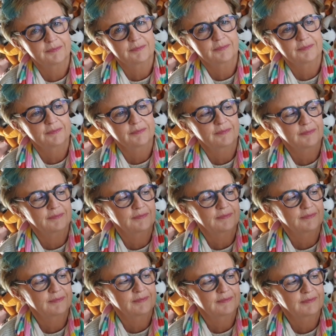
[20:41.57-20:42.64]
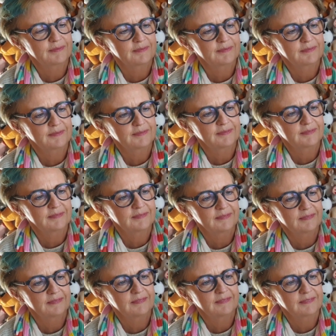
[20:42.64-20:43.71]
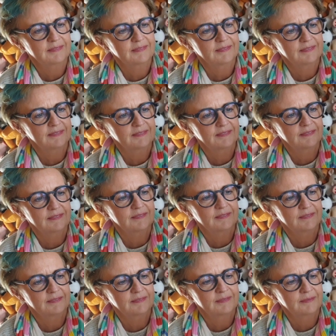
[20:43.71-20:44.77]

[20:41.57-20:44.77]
This person isn't speaking.